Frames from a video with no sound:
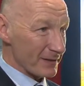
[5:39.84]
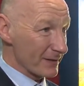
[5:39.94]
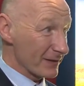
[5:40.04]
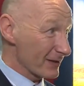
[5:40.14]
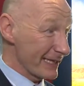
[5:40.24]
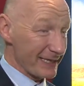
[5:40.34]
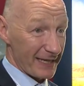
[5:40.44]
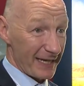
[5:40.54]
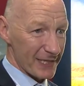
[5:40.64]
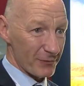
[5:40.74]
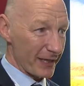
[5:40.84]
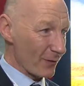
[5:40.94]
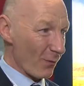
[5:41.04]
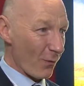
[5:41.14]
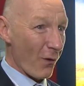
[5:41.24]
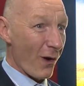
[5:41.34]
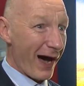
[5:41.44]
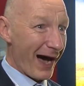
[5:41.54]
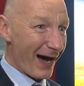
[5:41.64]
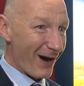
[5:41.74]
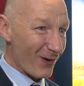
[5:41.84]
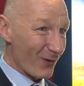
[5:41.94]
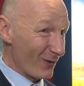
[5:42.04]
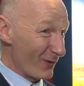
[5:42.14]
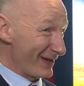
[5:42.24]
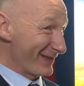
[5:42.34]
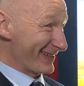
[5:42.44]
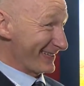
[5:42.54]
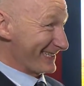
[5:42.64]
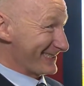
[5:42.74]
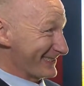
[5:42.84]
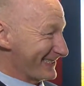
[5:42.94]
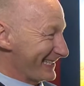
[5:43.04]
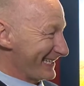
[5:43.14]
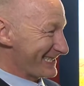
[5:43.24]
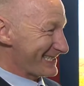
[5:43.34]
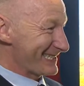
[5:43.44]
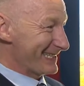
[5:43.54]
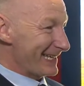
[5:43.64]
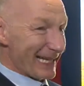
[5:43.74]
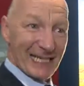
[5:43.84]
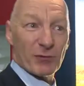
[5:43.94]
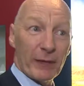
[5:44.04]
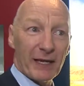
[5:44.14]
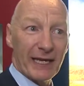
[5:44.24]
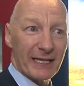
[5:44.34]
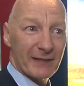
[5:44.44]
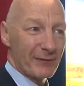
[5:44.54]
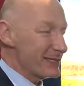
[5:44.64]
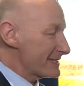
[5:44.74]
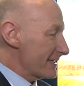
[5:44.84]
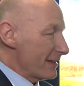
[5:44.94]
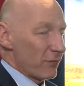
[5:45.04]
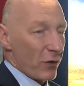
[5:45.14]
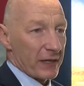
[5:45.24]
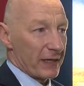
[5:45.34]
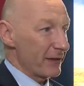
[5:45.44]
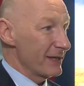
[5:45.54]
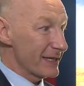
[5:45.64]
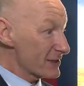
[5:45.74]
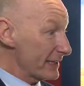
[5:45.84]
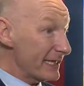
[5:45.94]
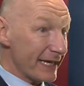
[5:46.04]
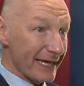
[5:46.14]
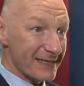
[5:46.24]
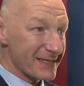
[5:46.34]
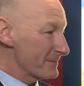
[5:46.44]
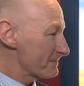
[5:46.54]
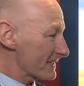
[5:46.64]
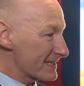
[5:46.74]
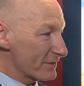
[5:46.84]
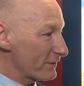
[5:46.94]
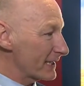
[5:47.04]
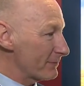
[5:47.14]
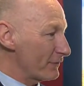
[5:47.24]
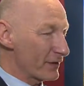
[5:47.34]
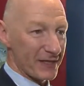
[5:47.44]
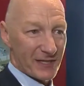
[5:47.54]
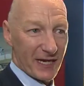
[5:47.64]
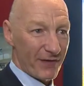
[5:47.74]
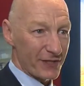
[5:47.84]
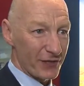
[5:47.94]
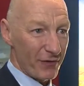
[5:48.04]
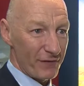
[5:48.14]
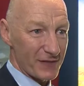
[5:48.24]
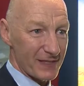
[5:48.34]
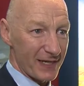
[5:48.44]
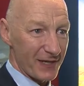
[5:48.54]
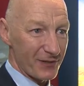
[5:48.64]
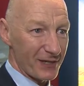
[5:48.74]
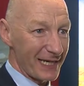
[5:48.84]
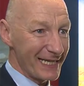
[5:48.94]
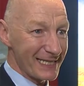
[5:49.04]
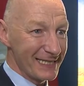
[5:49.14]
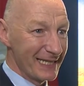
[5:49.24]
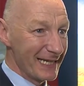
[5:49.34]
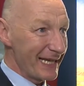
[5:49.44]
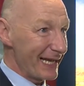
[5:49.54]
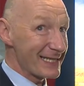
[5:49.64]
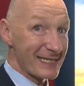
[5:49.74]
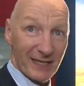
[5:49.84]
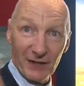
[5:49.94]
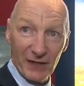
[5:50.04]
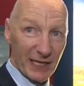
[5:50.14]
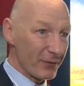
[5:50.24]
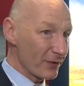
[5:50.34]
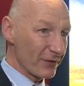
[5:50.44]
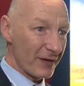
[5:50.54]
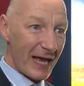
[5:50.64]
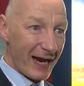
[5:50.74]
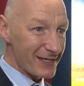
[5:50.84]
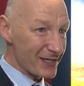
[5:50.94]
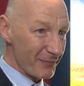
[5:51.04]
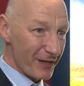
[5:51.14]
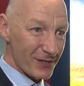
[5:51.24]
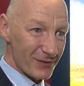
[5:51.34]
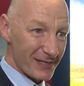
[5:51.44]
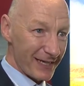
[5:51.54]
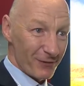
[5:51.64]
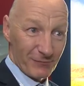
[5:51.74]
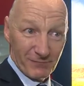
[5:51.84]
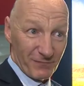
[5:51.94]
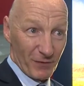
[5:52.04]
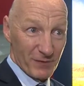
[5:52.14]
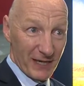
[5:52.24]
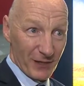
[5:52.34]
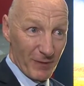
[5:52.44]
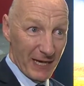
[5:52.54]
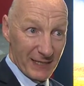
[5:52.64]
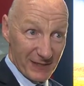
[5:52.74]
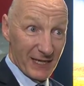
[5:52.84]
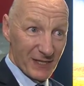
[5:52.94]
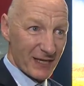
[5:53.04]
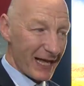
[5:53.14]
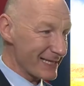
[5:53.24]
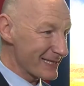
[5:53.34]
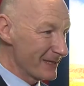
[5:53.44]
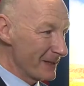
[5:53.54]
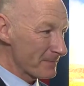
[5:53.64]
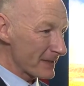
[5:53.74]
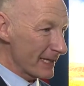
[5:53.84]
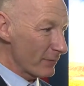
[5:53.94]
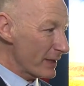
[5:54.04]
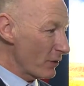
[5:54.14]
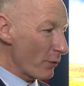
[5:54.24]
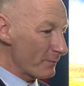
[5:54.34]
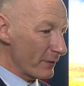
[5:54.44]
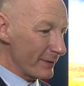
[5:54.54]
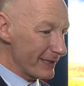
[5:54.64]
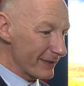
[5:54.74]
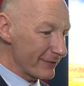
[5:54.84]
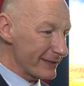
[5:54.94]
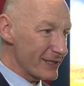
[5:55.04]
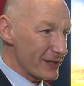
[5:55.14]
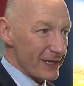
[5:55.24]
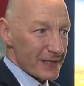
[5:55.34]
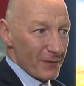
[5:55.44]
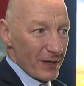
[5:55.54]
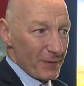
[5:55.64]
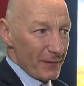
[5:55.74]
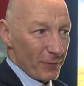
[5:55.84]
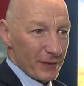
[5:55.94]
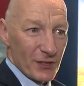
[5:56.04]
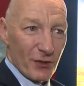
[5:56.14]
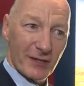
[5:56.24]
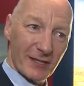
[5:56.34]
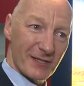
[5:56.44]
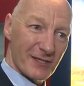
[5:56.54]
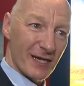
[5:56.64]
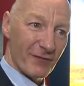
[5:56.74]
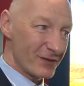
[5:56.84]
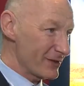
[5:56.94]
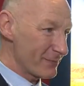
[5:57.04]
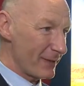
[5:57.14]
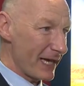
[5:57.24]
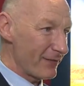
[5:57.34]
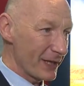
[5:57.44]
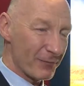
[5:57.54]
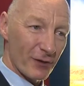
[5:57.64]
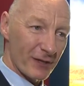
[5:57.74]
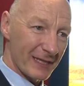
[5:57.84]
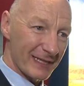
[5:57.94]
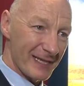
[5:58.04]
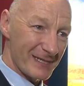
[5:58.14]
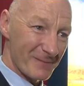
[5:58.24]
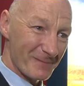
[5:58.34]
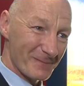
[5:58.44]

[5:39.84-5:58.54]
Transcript: The Clayton guys were like, wow, we've got to do this. And that's what we like. We just love working that. So here it is. It's available for conservatory roofs through Clayton. It's still available on large commercial scale from Saint-Gobain and SageGlass. And we hope that we can really change the way people enjoy their conservatories by having a product like this.